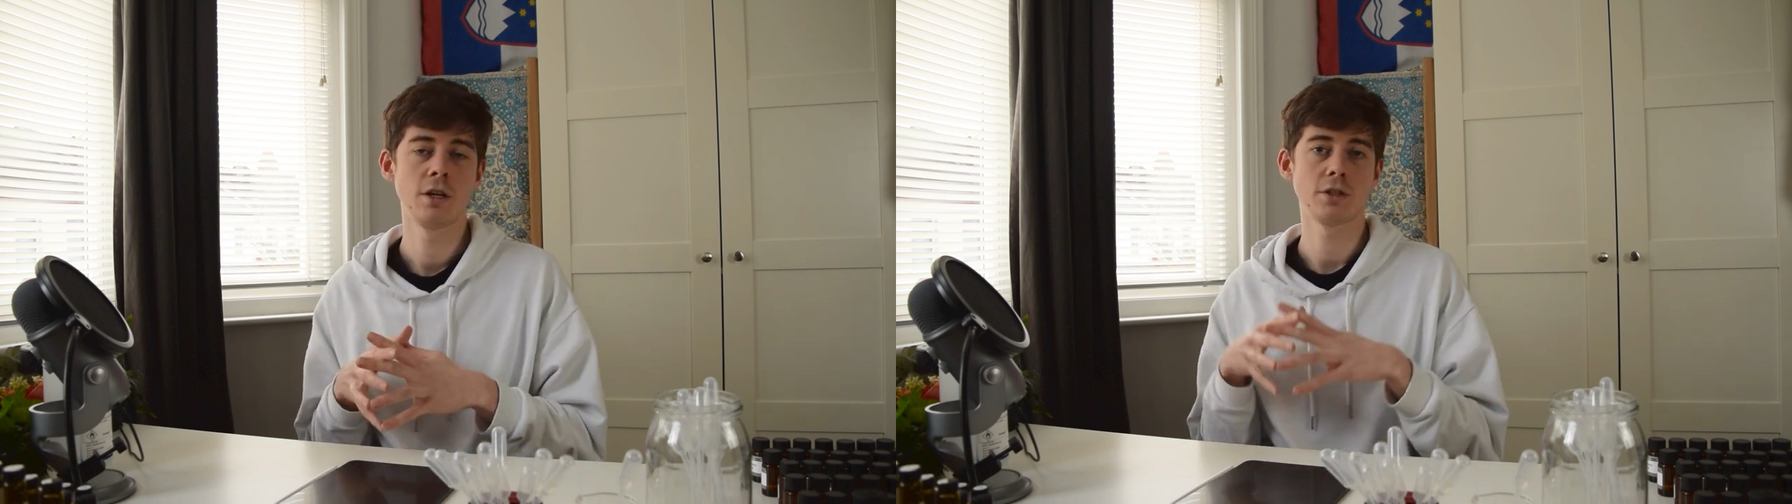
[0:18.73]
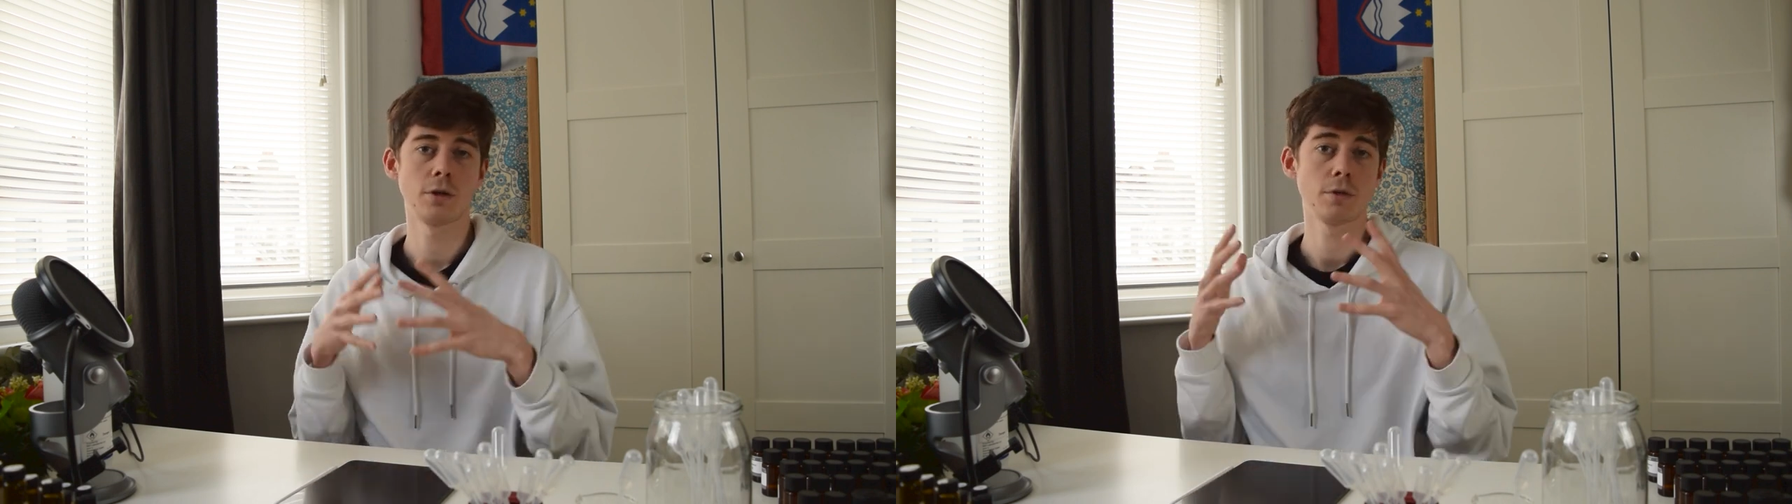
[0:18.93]

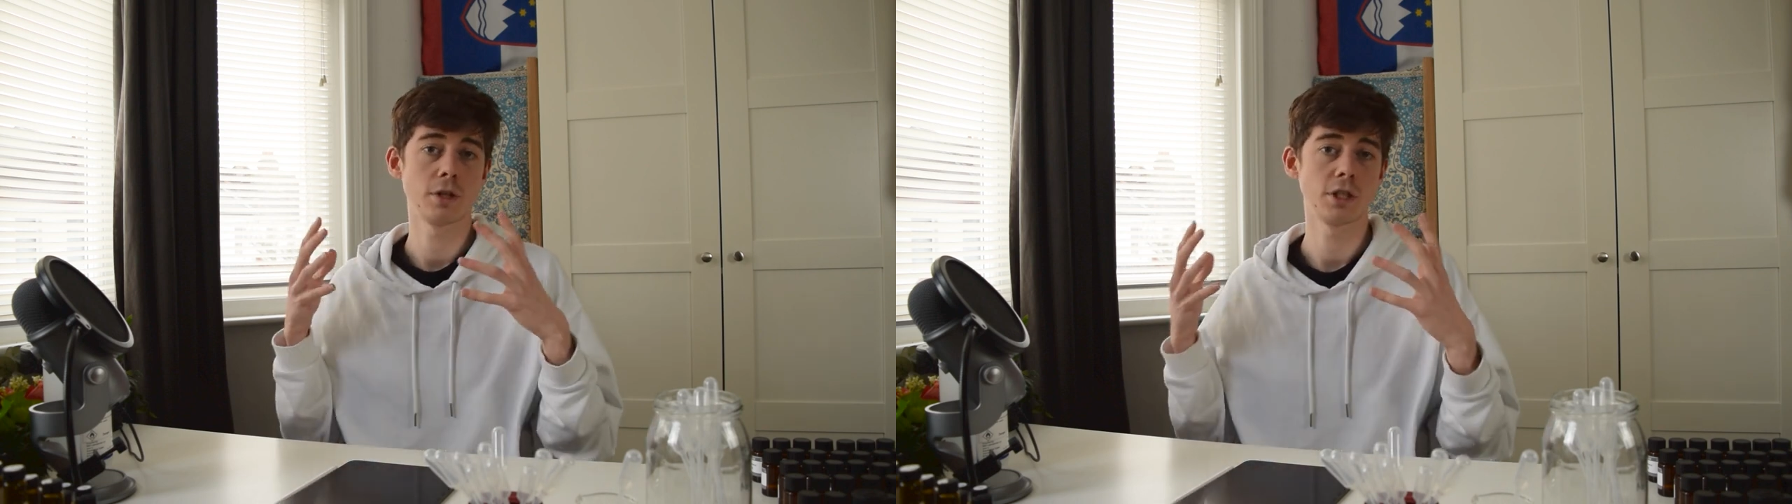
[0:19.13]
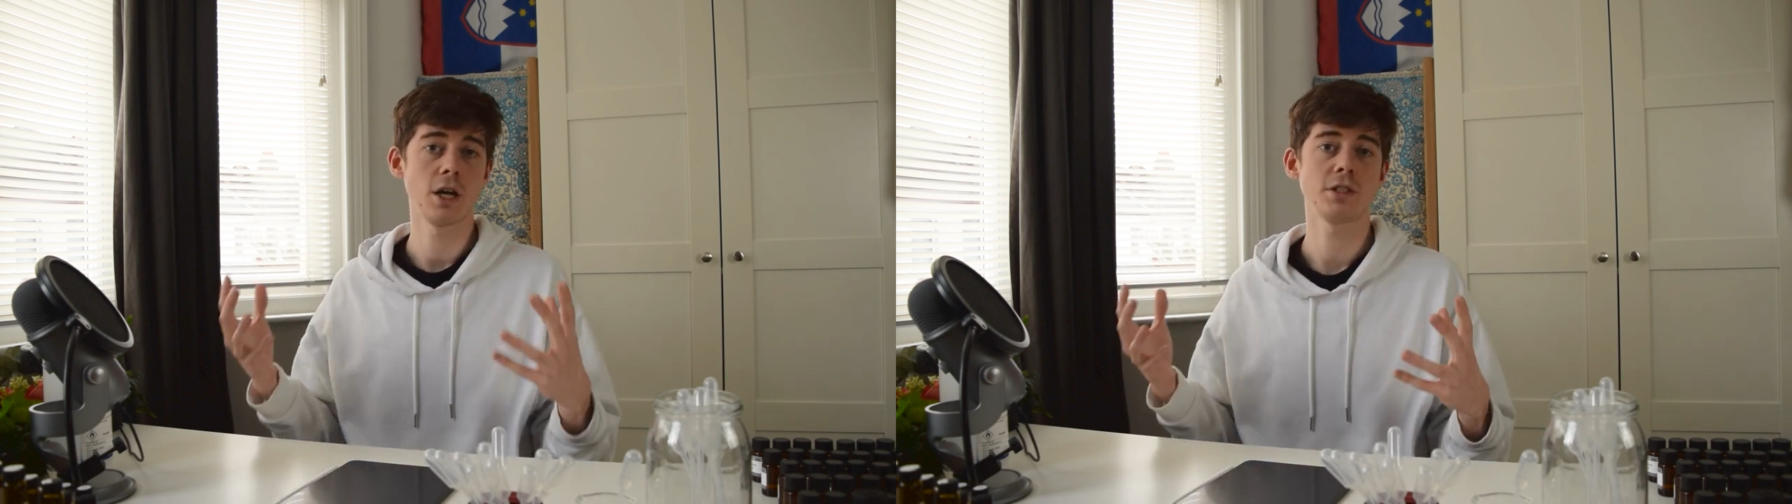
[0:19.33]
So
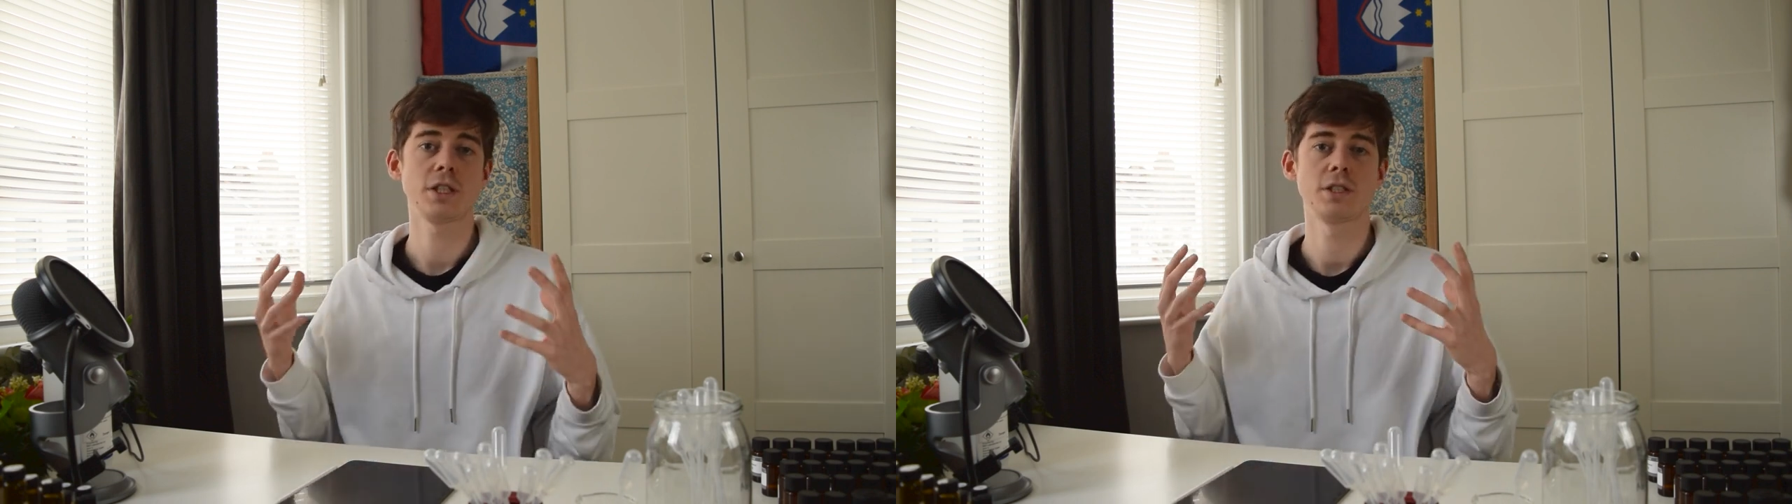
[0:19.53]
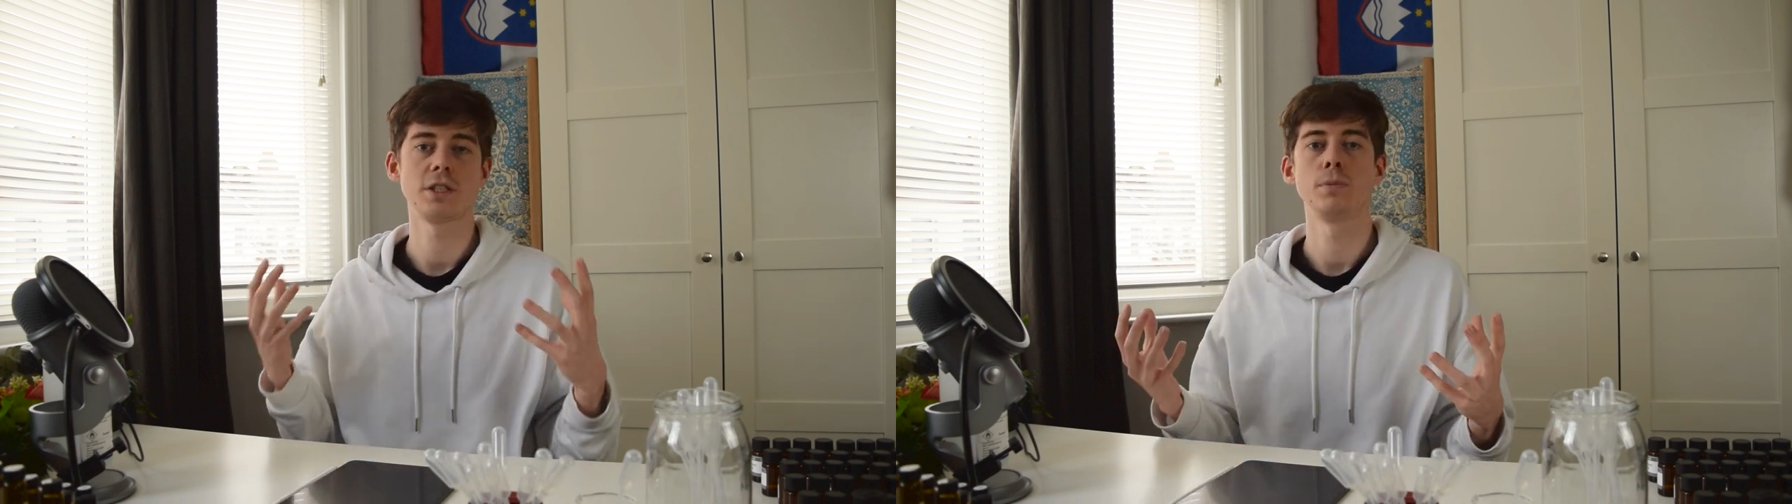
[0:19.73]
the task
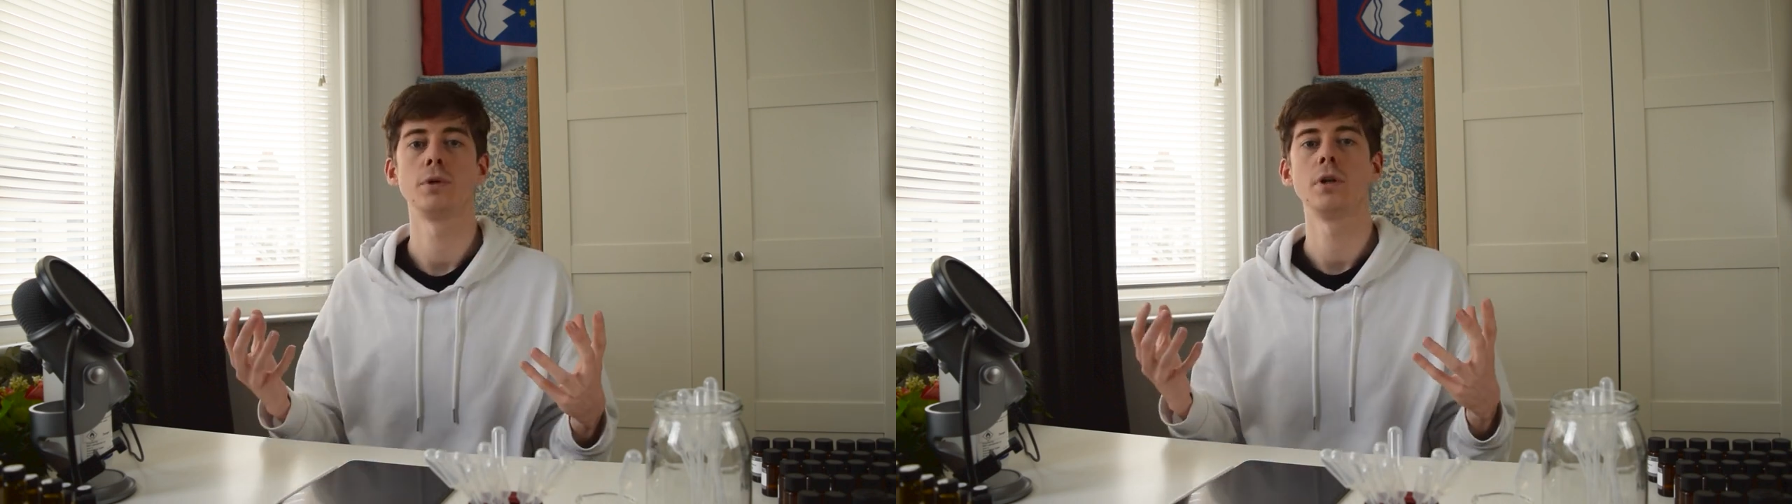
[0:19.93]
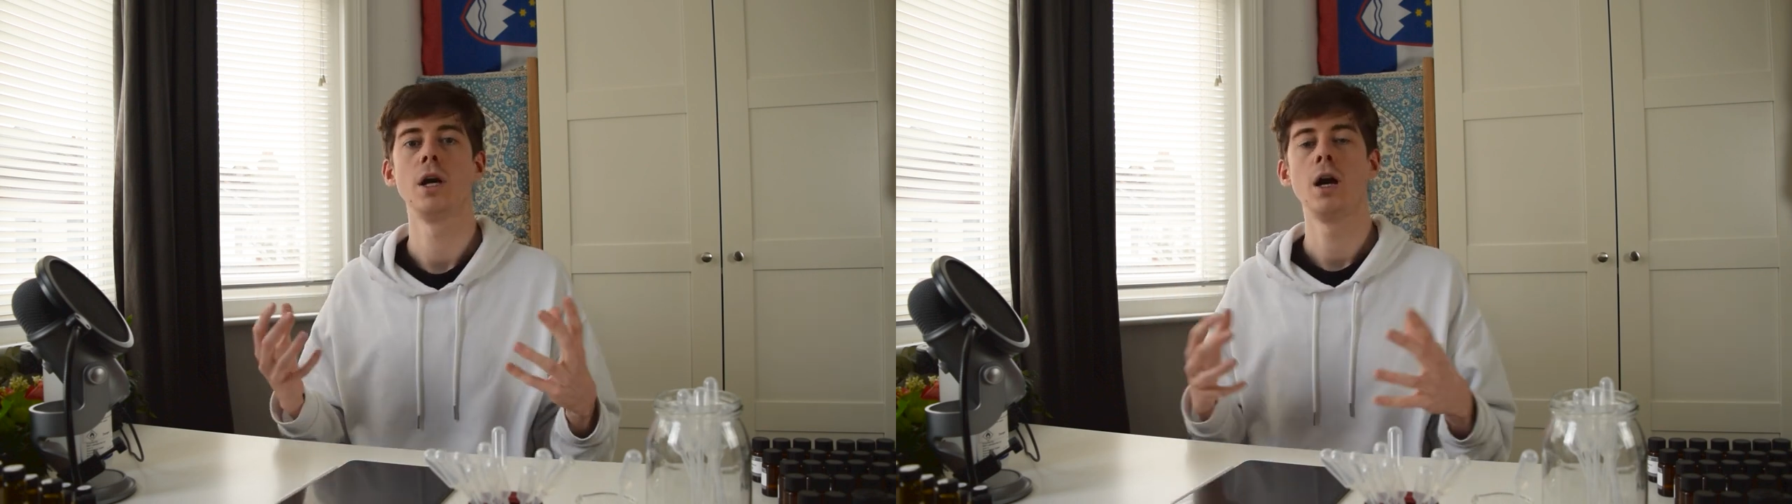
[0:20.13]
is
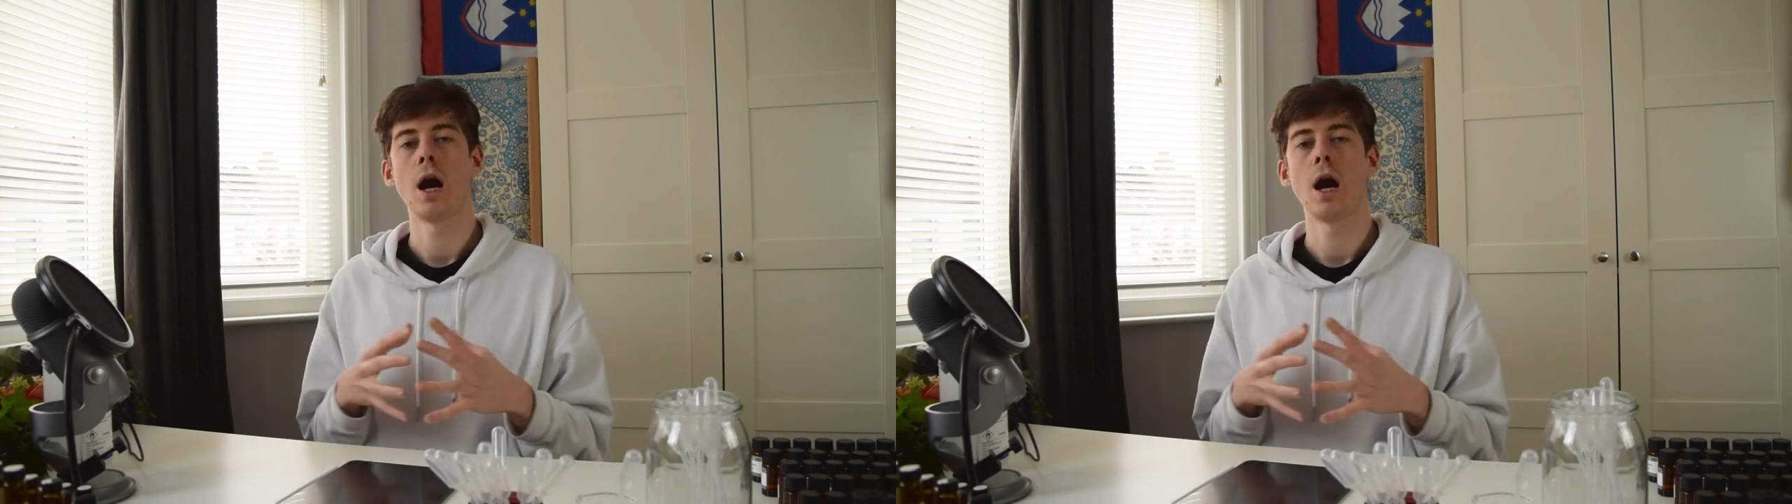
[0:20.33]
simple.